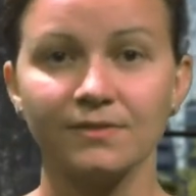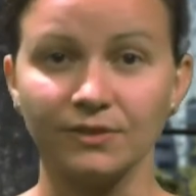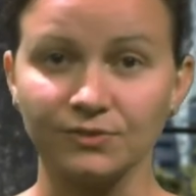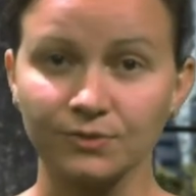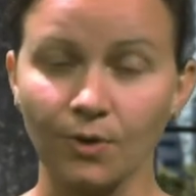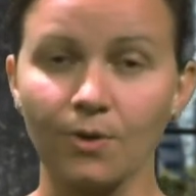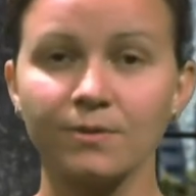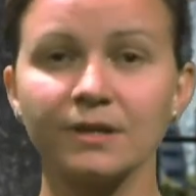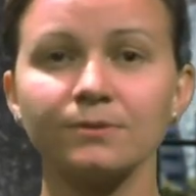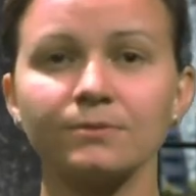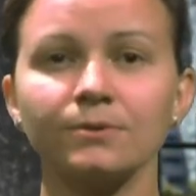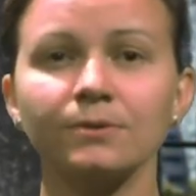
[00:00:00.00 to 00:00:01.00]
This scoring
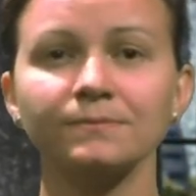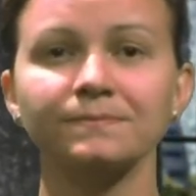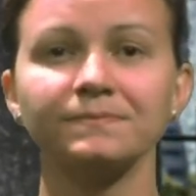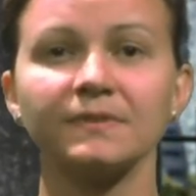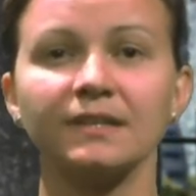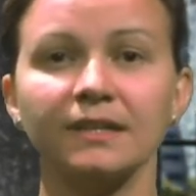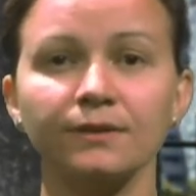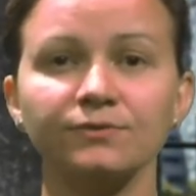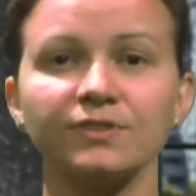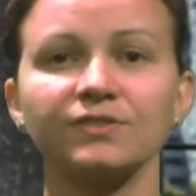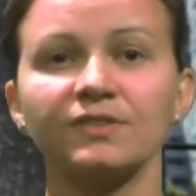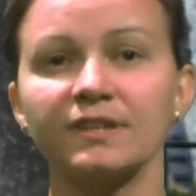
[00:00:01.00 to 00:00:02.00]
rule gives
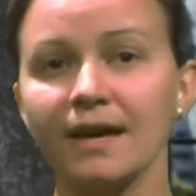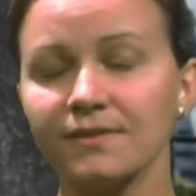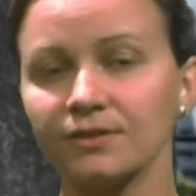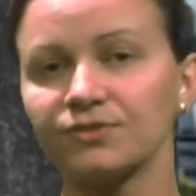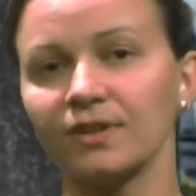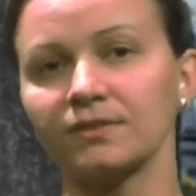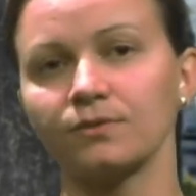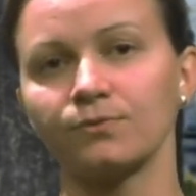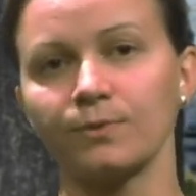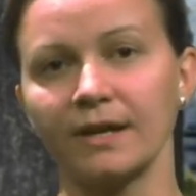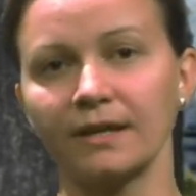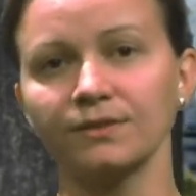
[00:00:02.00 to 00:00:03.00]
us another set of
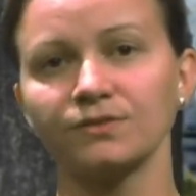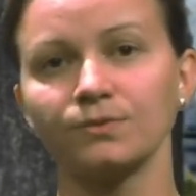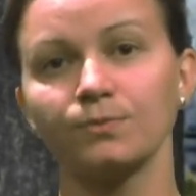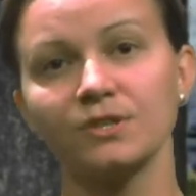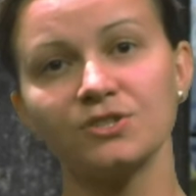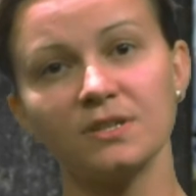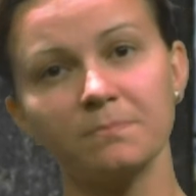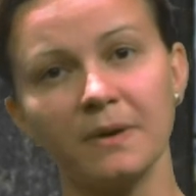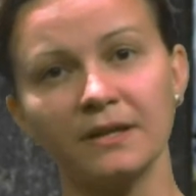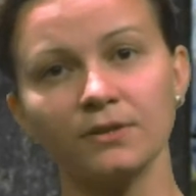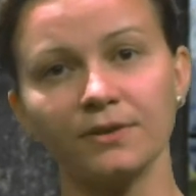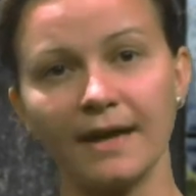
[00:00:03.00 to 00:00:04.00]
weights which
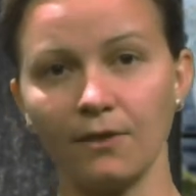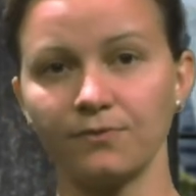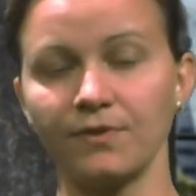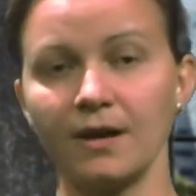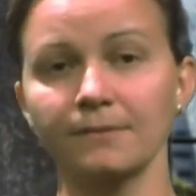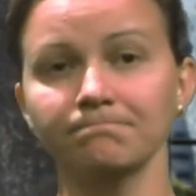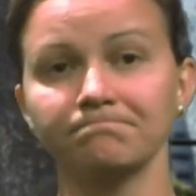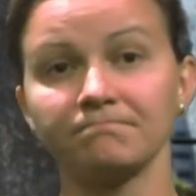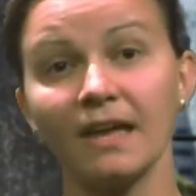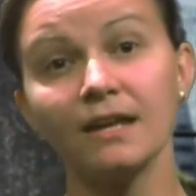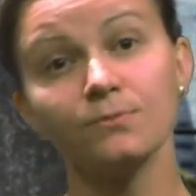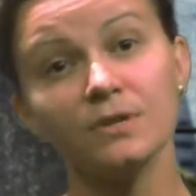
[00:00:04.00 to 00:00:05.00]
depend on alpha
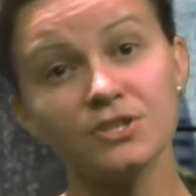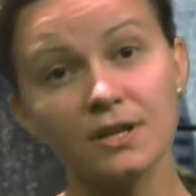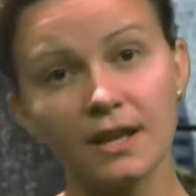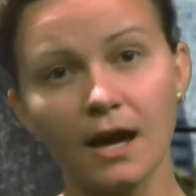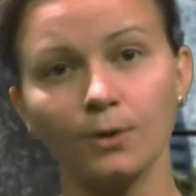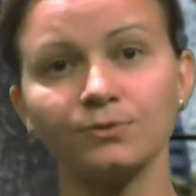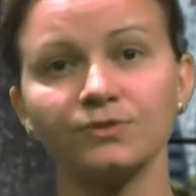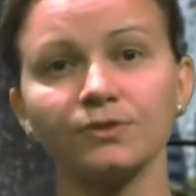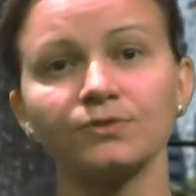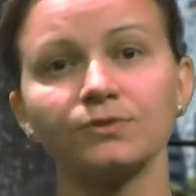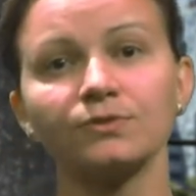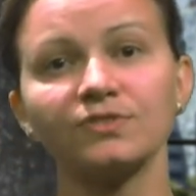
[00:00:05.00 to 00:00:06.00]
and which allows
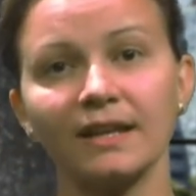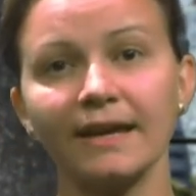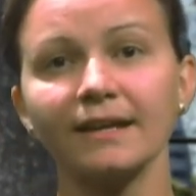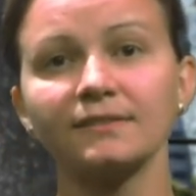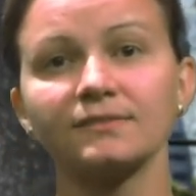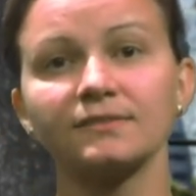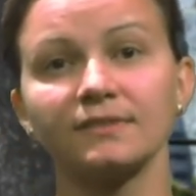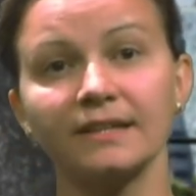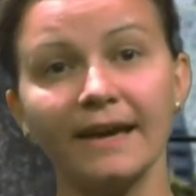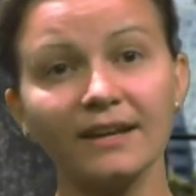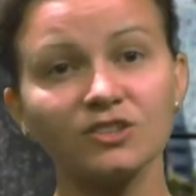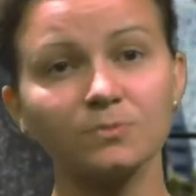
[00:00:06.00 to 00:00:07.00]
us to select the
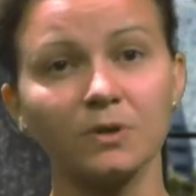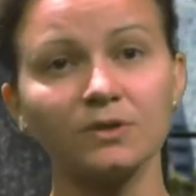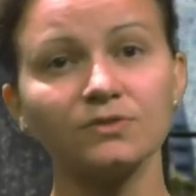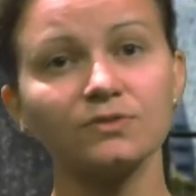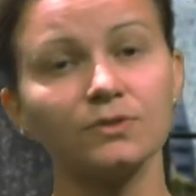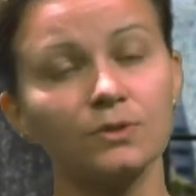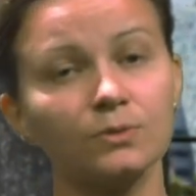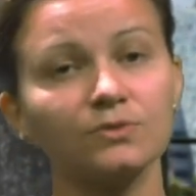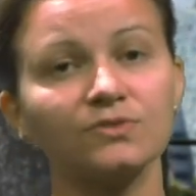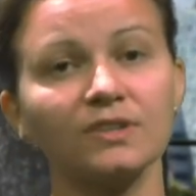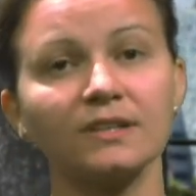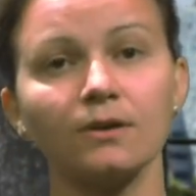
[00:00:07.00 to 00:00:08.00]
experts
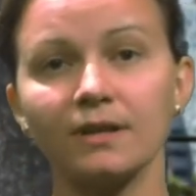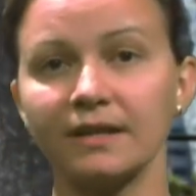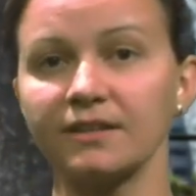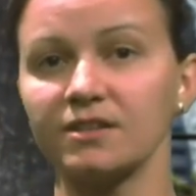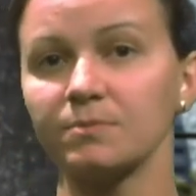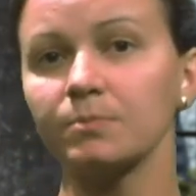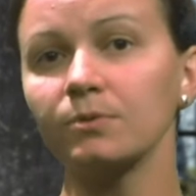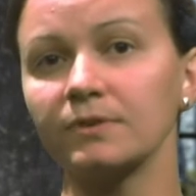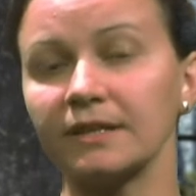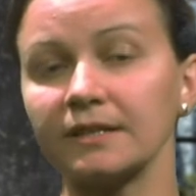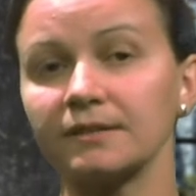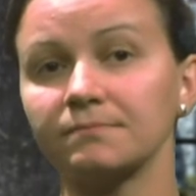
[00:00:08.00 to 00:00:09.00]
used in our linear
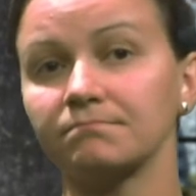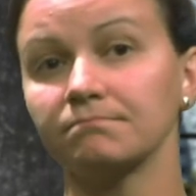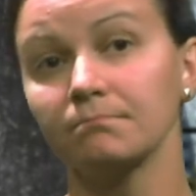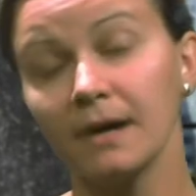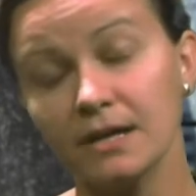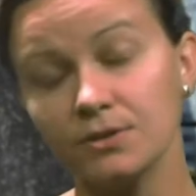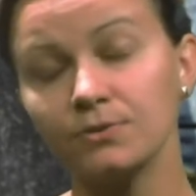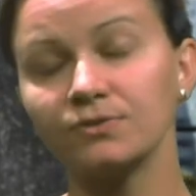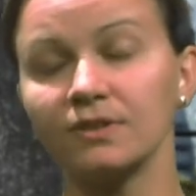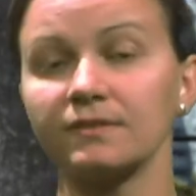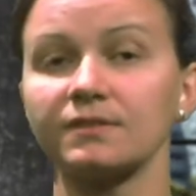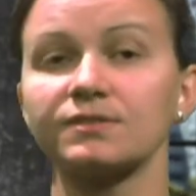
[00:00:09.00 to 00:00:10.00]
pooling by
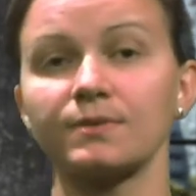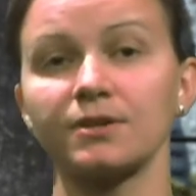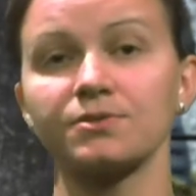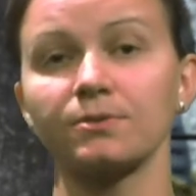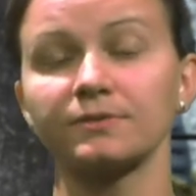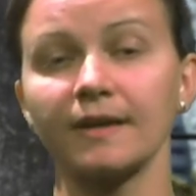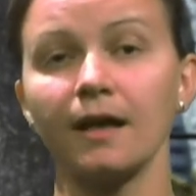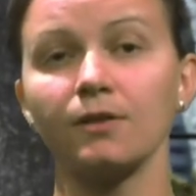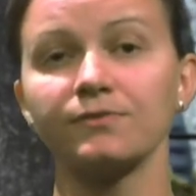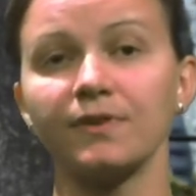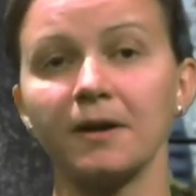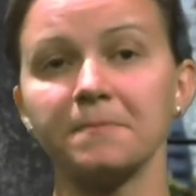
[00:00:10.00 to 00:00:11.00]
using this threshold
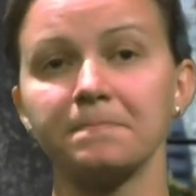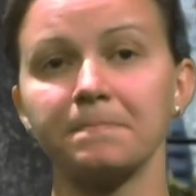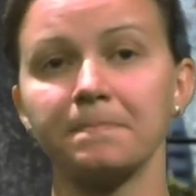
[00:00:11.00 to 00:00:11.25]
alpha.